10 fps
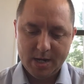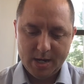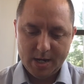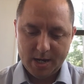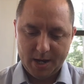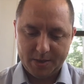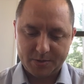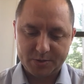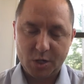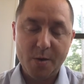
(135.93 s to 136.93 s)

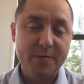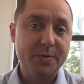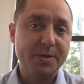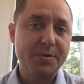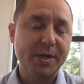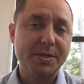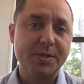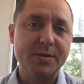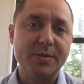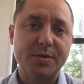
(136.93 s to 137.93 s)
there's COVID
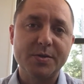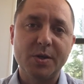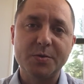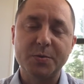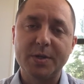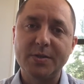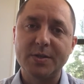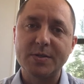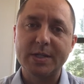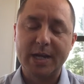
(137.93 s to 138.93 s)
restrictions, there's social
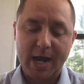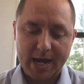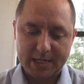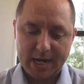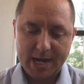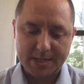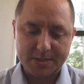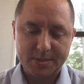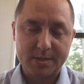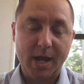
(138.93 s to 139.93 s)
distancing
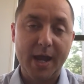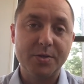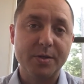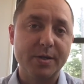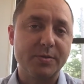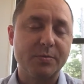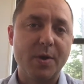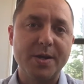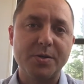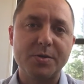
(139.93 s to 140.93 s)
guidelines. Adrian is the
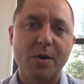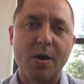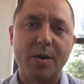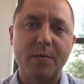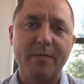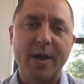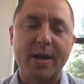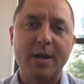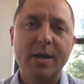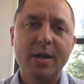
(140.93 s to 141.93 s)
registrar, and we've
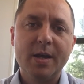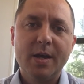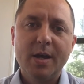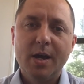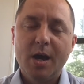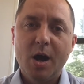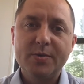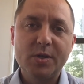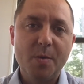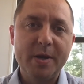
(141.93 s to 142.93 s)
had
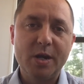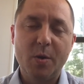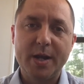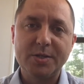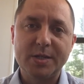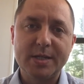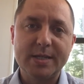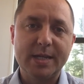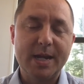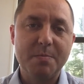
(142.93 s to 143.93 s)
so many questions
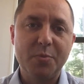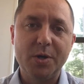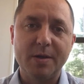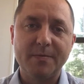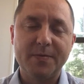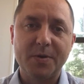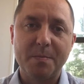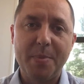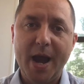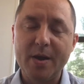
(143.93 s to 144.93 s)
and input from
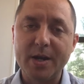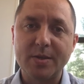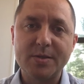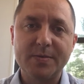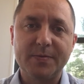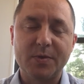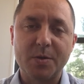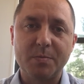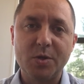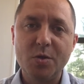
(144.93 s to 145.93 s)
parents,
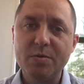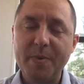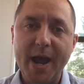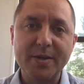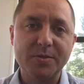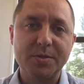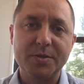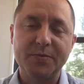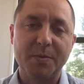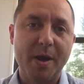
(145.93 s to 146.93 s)
from youth pastors,
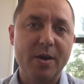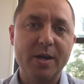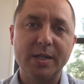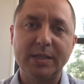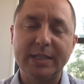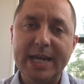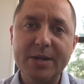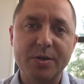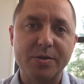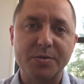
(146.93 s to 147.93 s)
from area
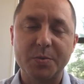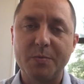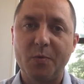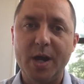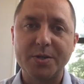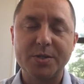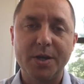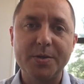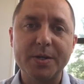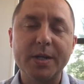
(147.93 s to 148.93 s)
leaders. We've watched other